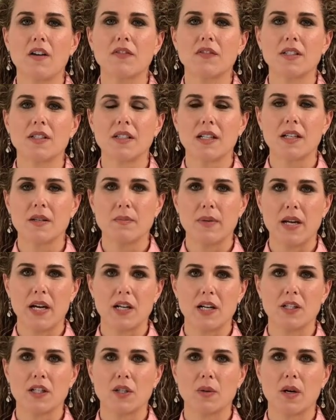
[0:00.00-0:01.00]
often
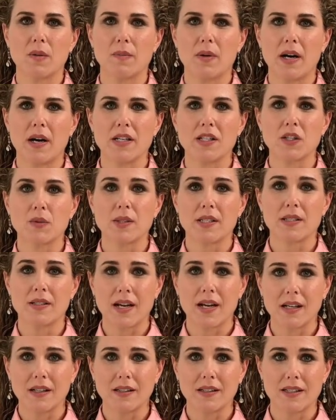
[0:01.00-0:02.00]
compared to our body's
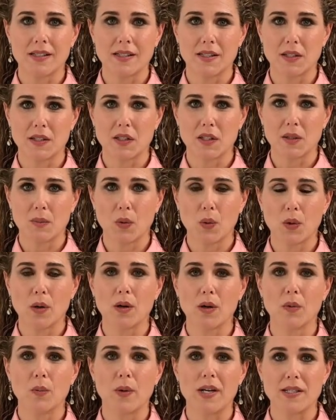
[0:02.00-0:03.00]
recycling system or
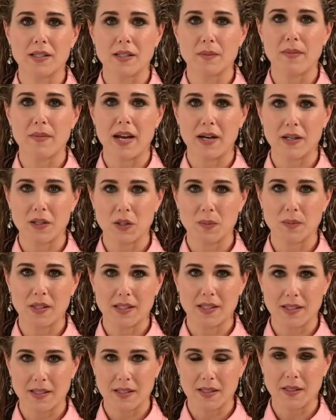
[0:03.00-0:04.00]
our waste
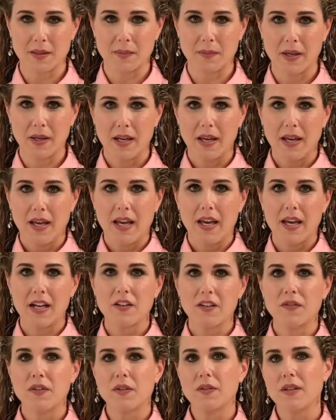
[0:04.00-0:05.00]
management system.
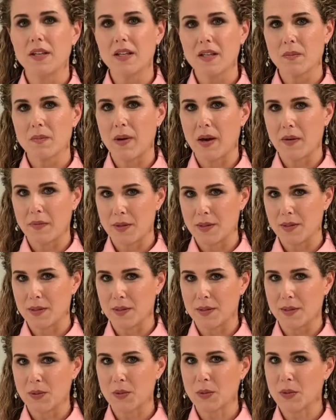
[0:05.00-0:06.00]
And if you think about this,
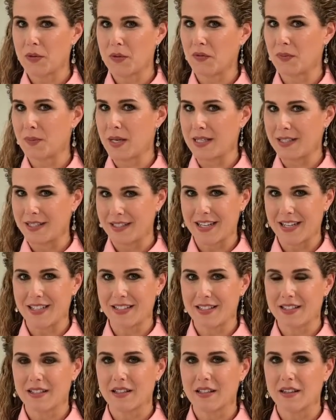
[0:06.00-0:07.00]
this sort of makes
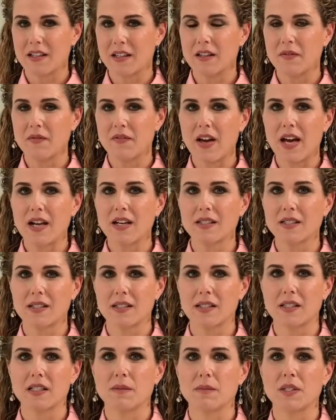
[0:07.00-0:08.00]
sense. The lymphatic
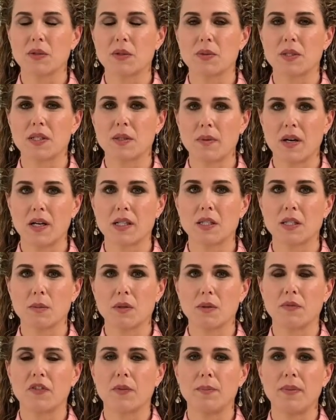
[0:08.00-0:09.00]
system is
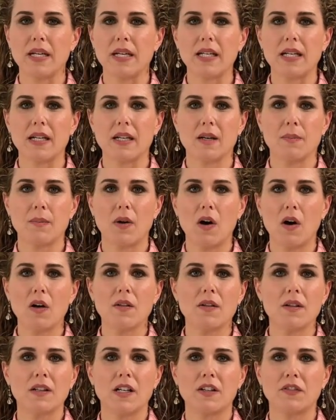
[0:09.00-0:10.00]
responsible for picking up
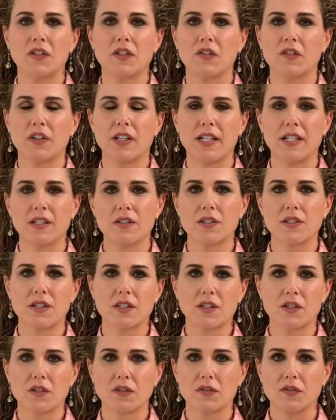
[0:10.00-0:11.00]
all the leftover
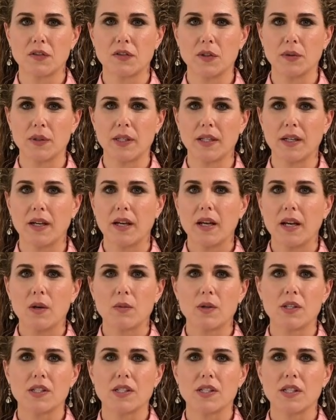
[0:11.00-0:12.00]
interstitial fluid,
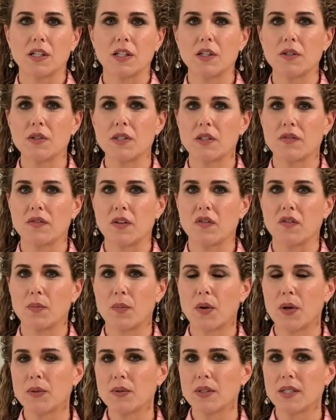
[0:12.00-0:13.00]
which is inclusive of
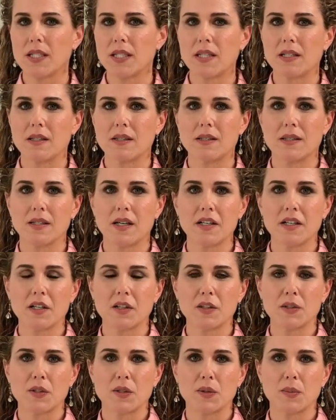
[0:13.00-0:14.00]
proteins,
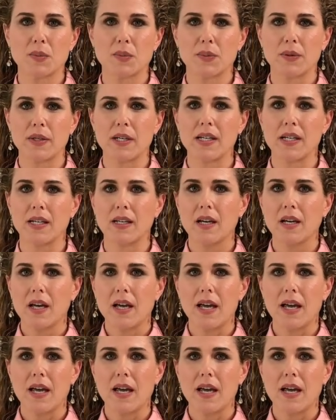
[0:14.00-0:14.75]
cellular debris,